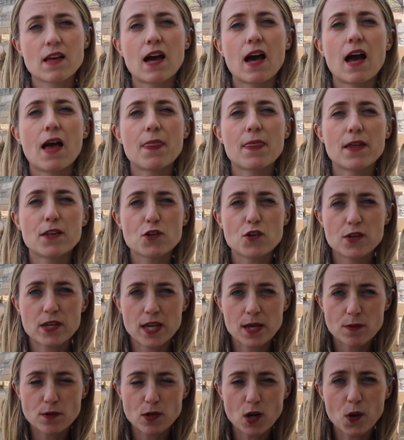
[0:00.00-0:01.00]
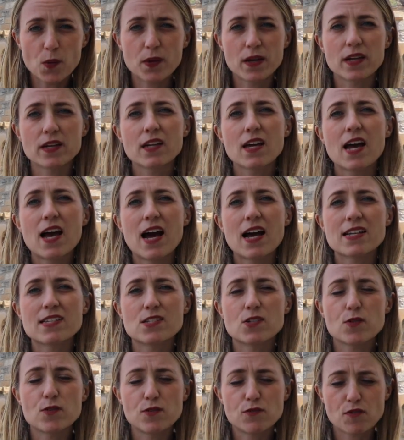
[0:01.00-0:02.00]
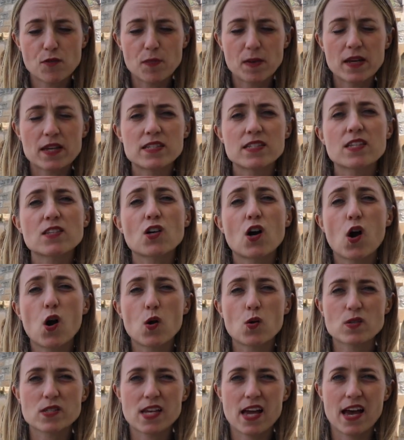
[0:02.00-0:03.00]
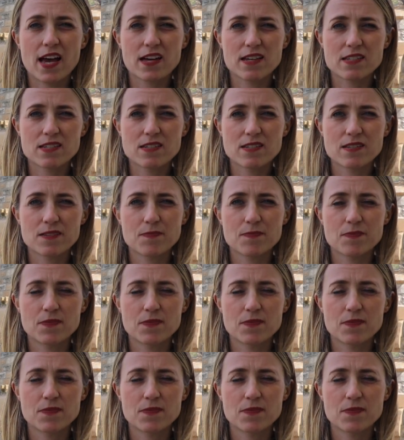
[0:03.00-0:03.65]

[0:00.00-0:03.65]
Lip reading: and then you keep going until you've repeated the whole text.